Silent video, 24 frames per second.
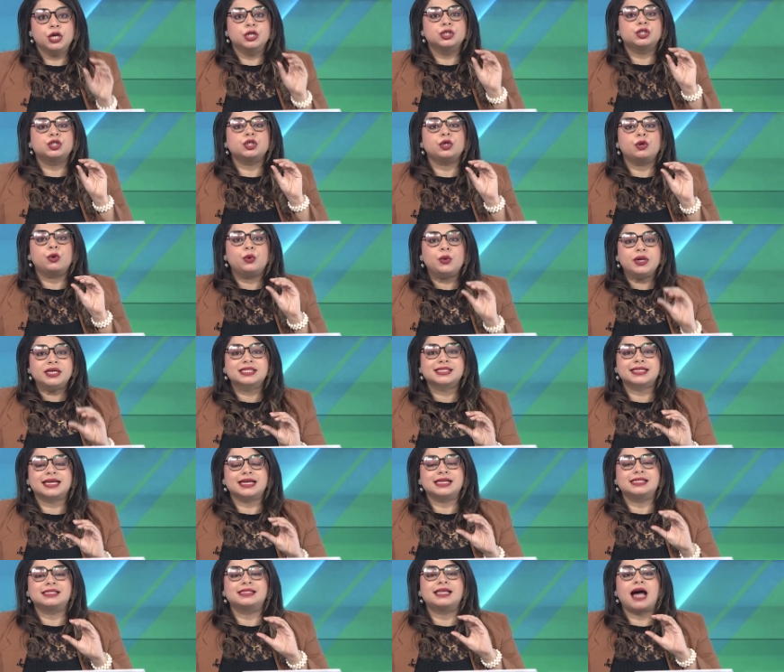So
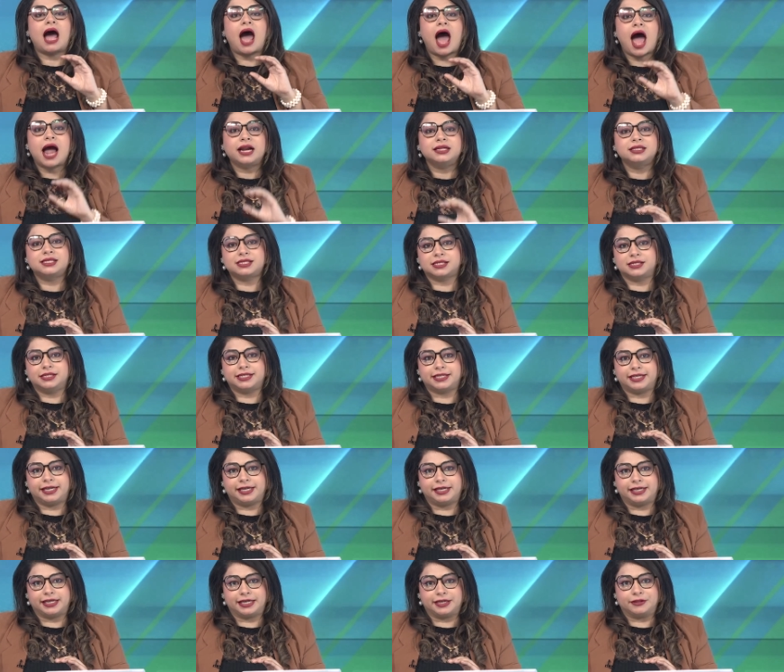risk is the
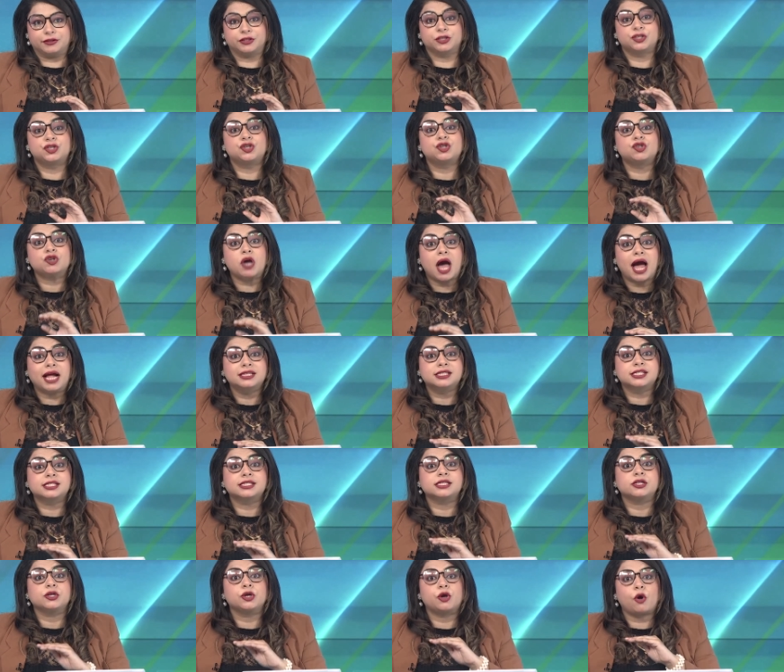uncertainty, the
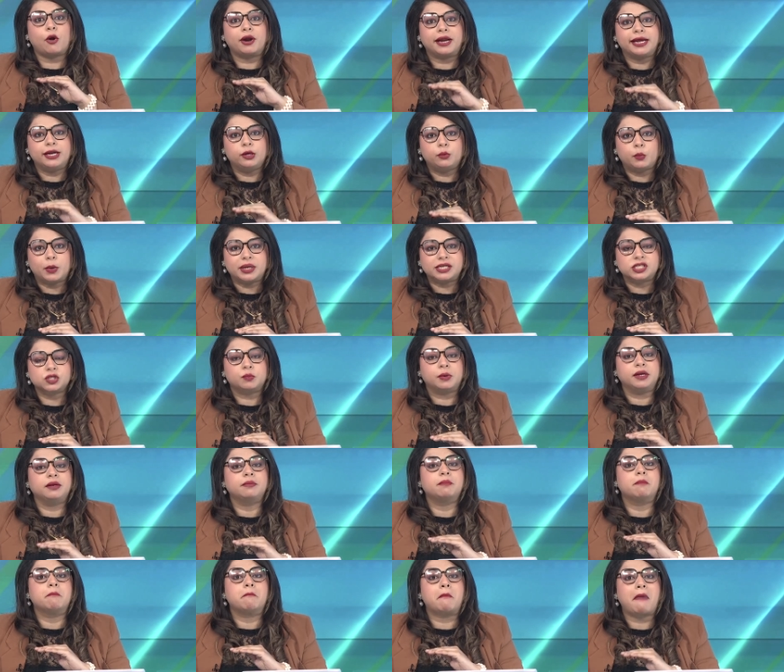chance your
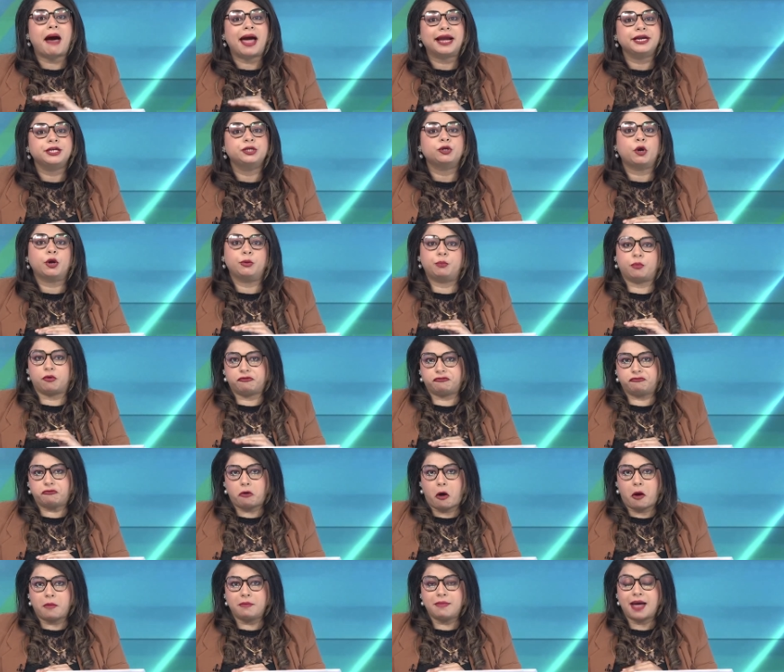investment might not
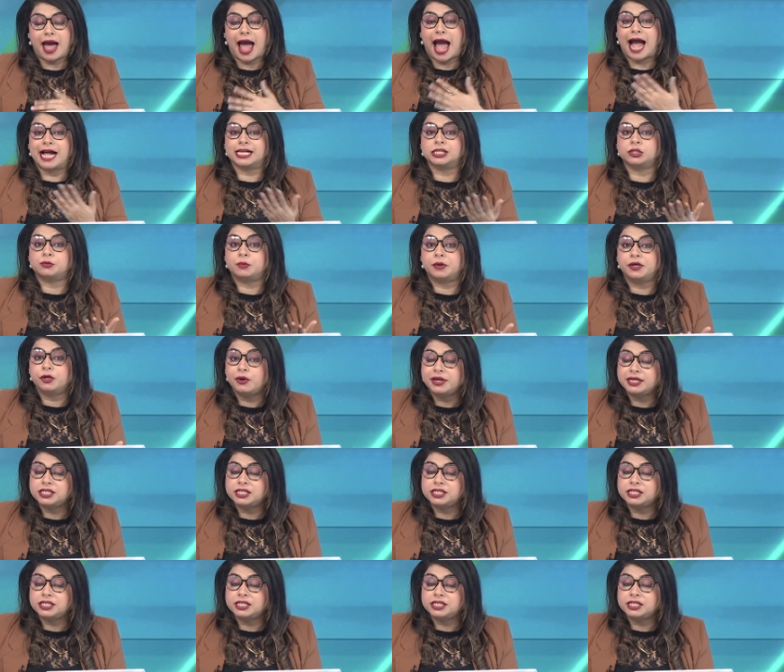perform as per your